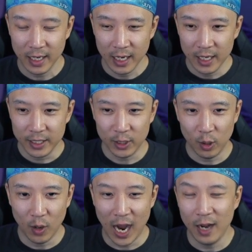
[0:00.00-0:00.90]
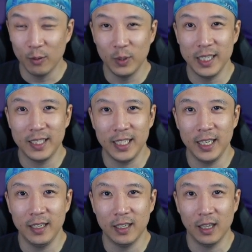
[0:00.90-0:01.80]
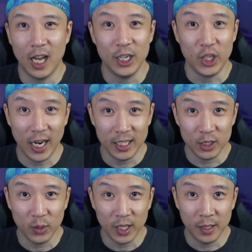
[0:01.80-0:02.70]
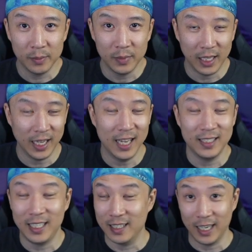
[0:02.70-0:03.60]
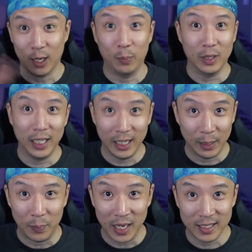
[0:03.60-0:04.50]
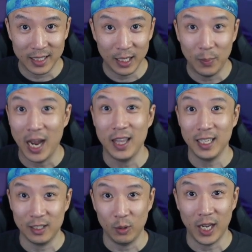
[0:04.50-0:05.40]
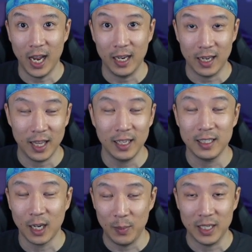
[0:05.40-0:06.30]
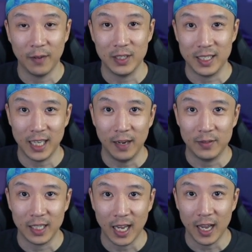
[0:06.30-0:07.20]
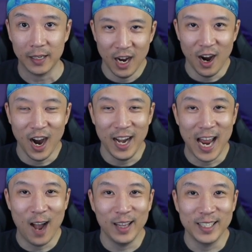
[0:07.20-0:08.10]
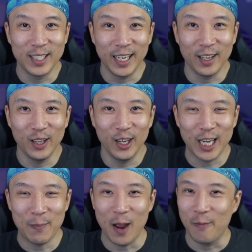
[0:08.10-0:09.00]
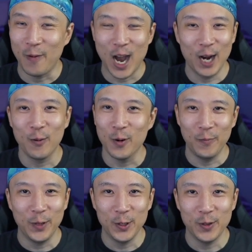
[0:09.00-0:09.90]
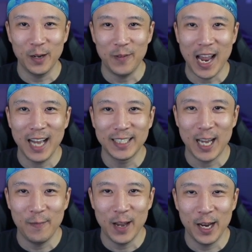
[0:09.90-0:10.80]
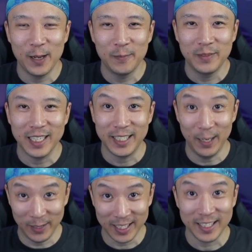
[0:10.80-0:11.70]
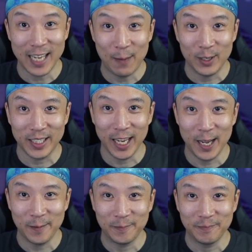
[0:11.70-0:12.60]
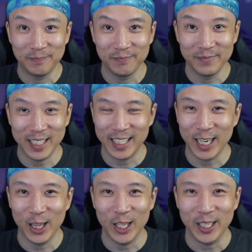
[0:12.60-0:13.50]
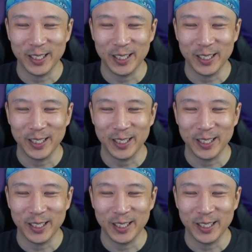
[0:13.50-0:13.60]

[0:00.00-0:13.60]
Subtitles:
So I don't really see a lot of changes with him unless he's like completely busted, but I think he's okay. I think he's going to be definitely safe to get. All right, now let's take a look at my final review of Anti-Venom. Let's see if he's a snap or skip. Let's take a look.